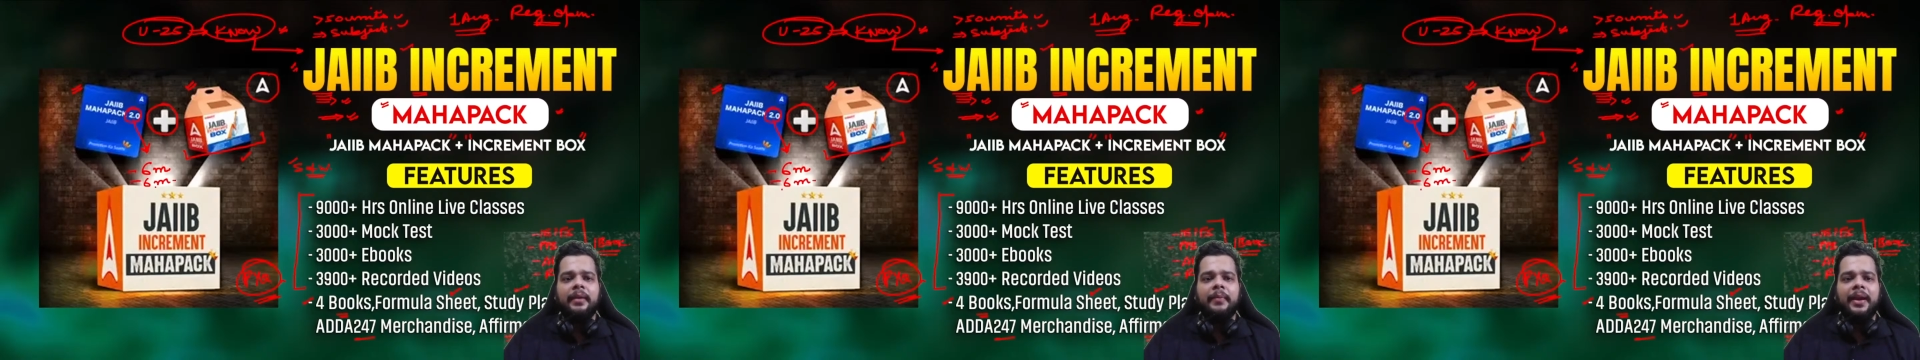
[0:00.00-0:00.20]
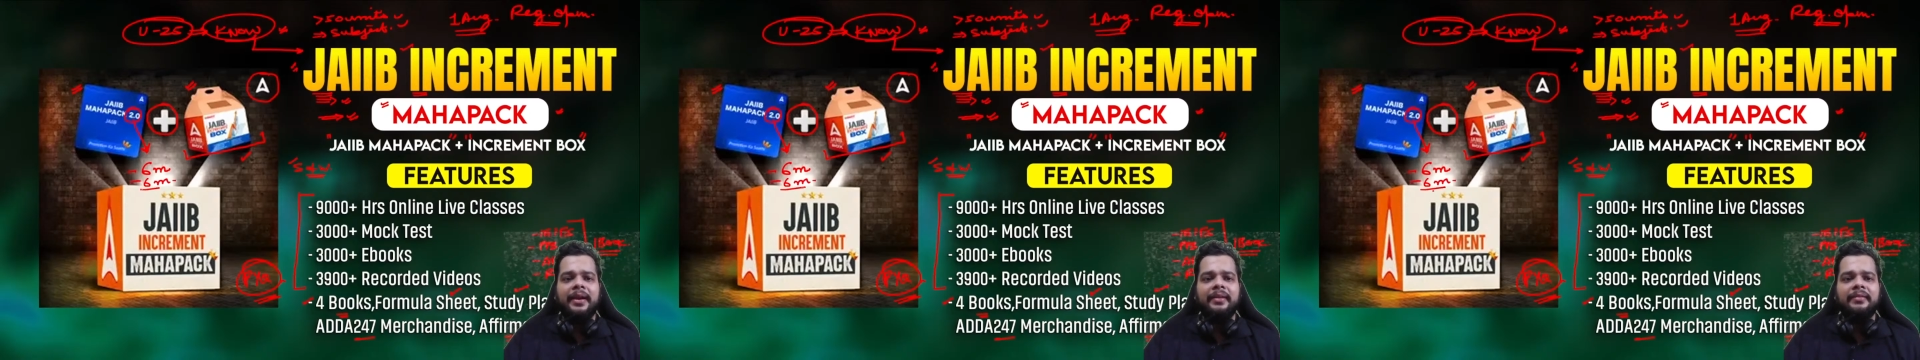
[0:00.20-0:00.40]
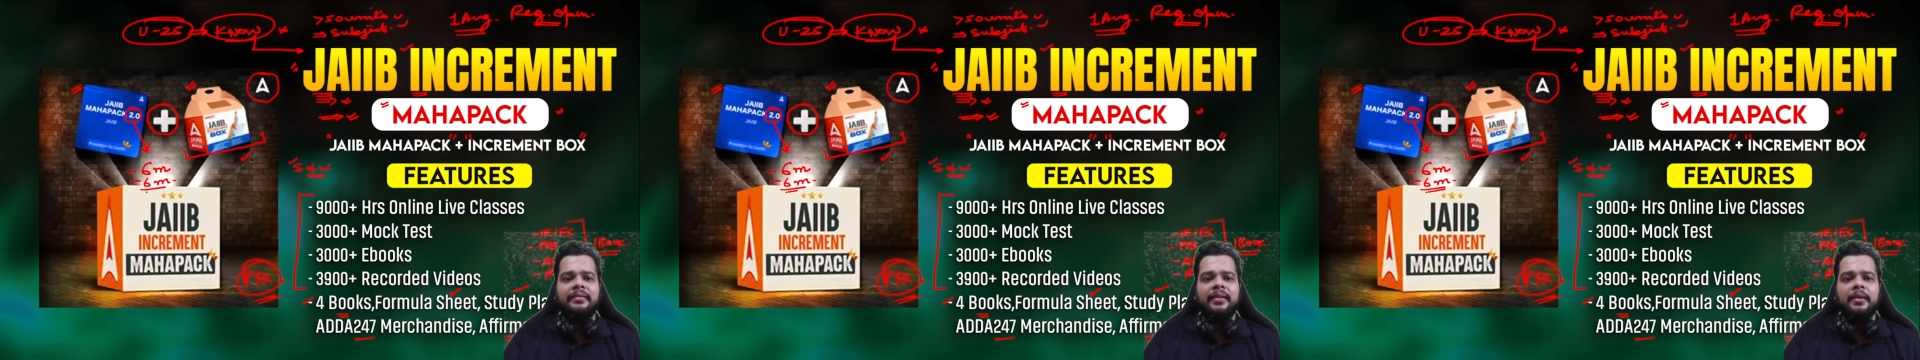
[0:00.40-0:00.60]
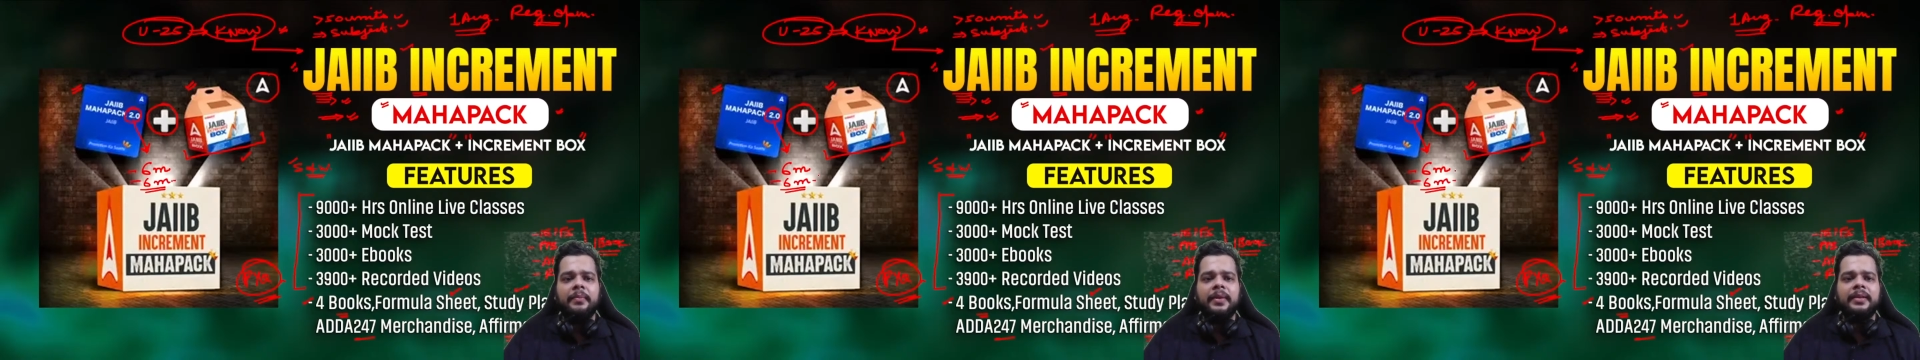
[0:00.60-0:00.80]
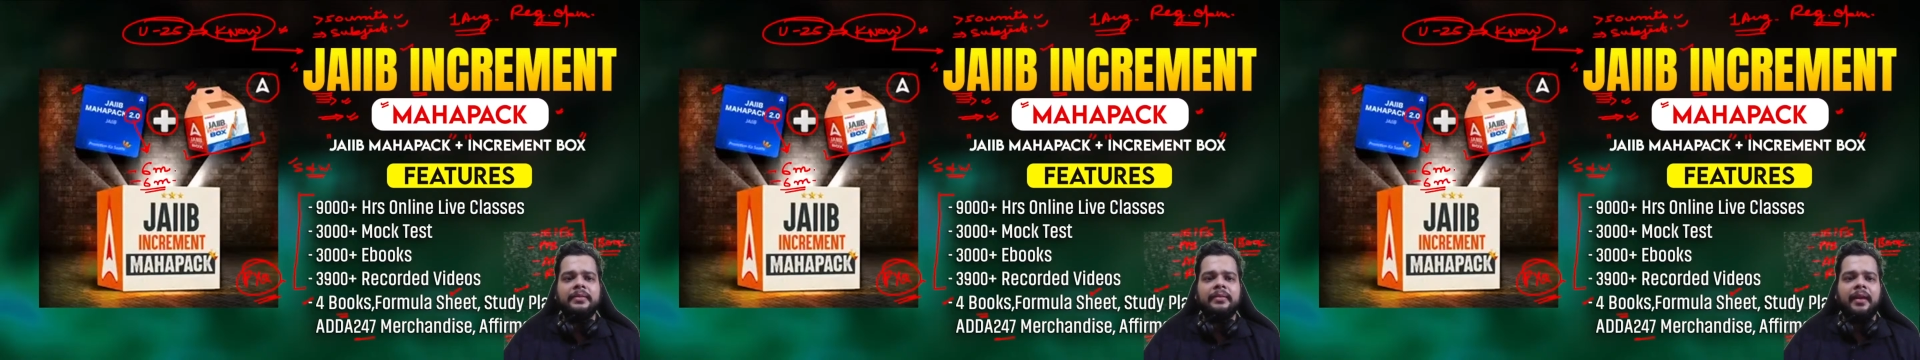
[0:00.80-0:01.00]
additional
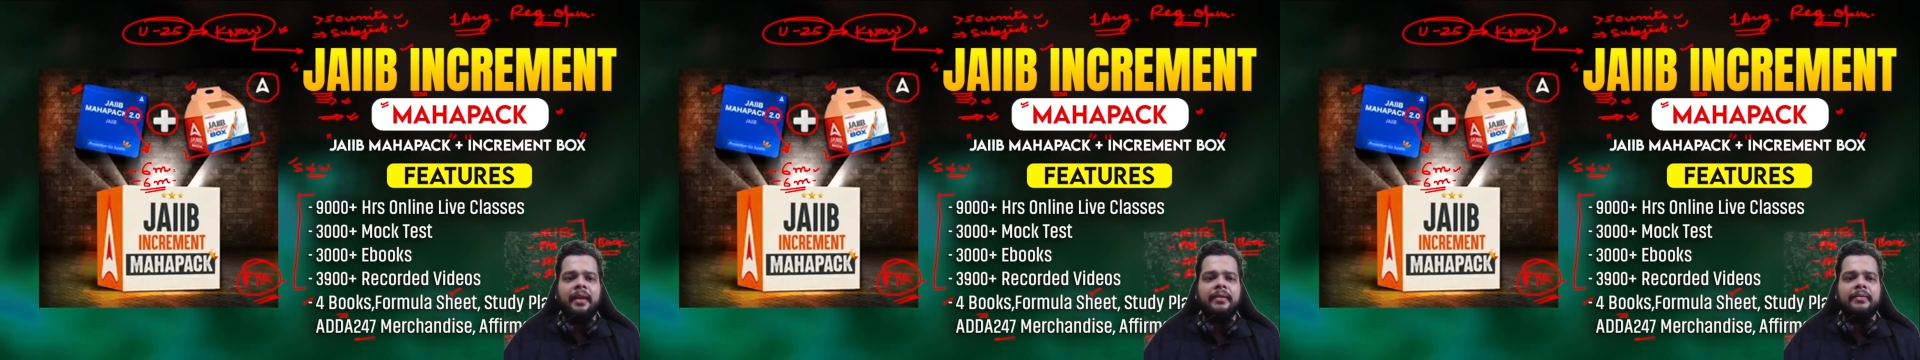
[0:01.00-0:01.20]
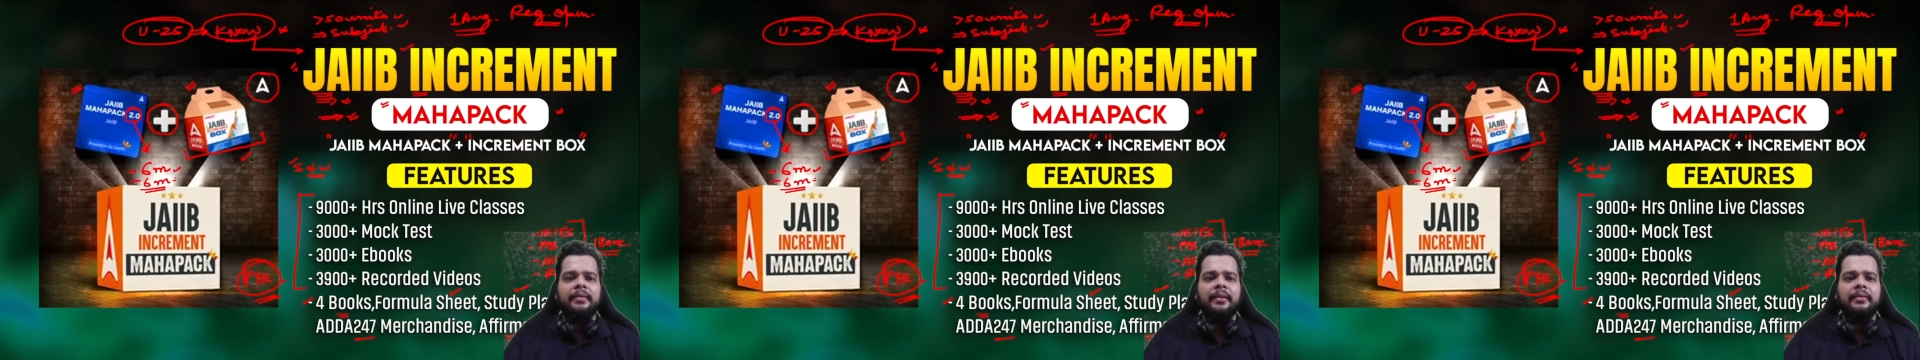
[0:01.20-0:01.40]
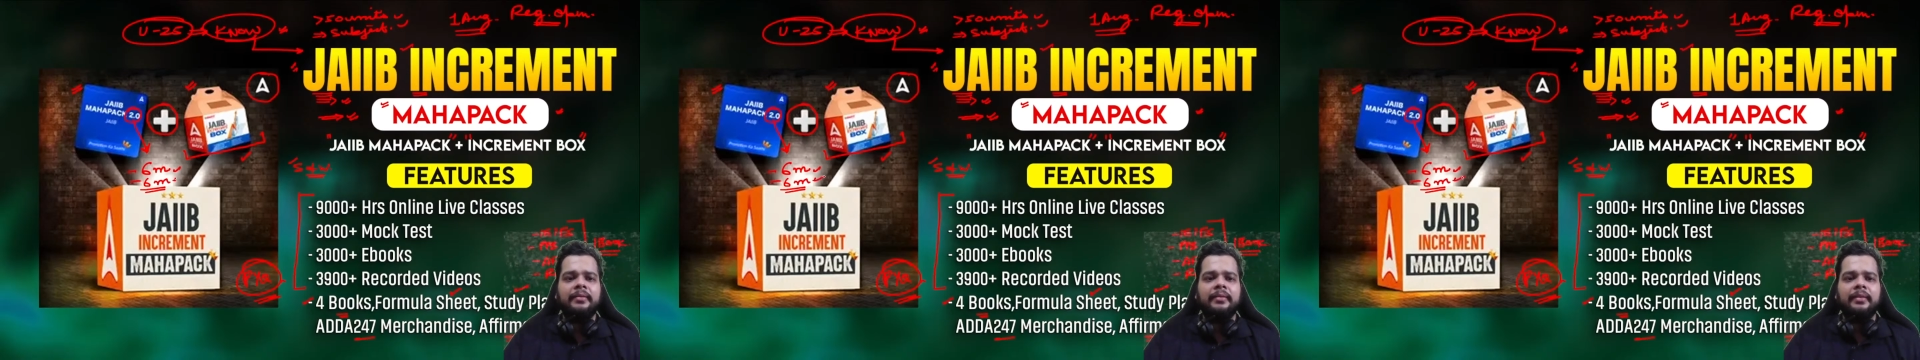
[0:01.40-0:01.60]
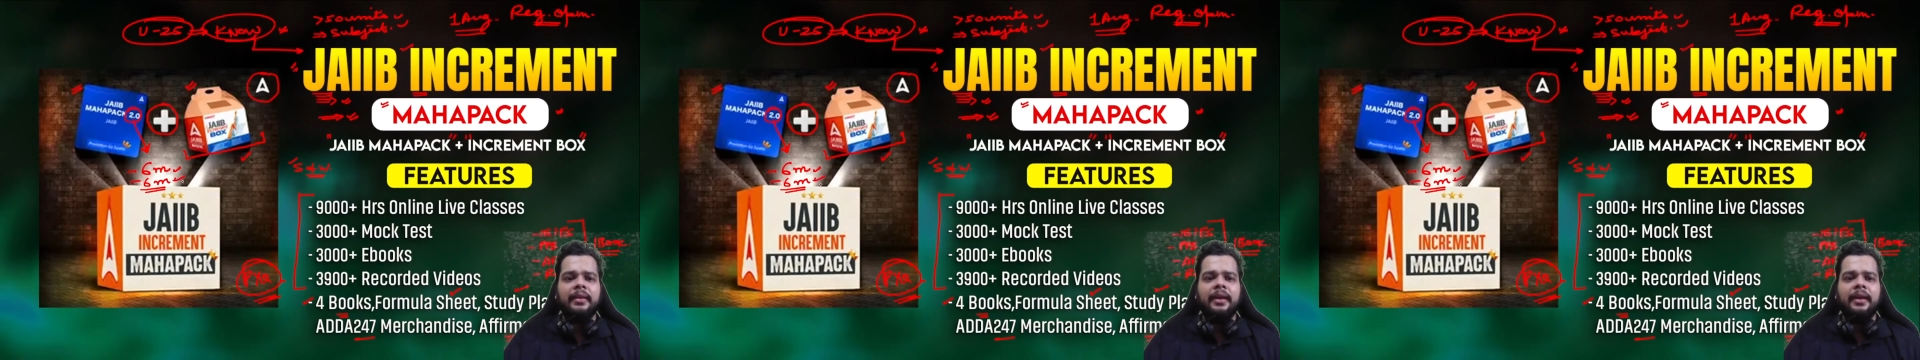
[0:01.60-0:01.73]
months access,